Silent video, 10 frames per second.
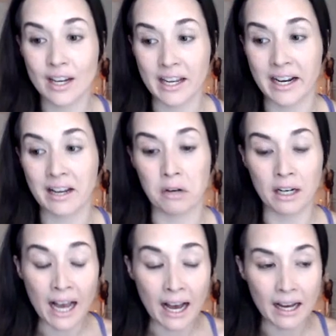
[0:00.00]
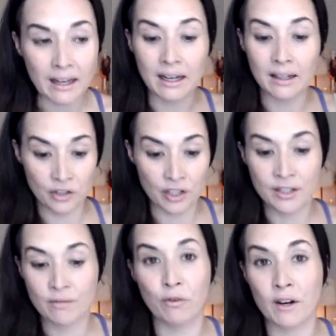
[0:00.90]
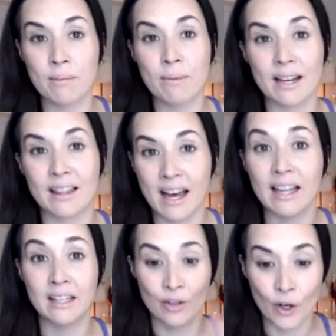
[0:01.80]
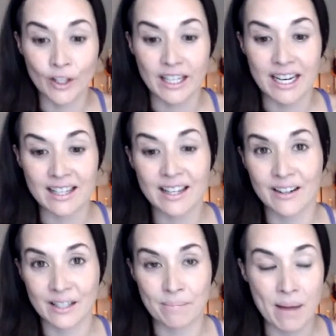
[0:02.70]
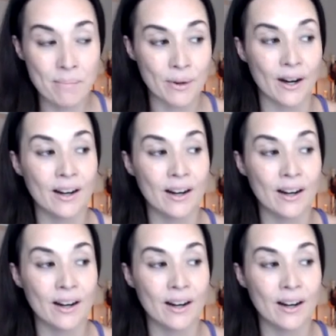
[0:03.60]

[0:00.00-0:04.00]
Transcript: And I just for anybody that is currently in there as a member,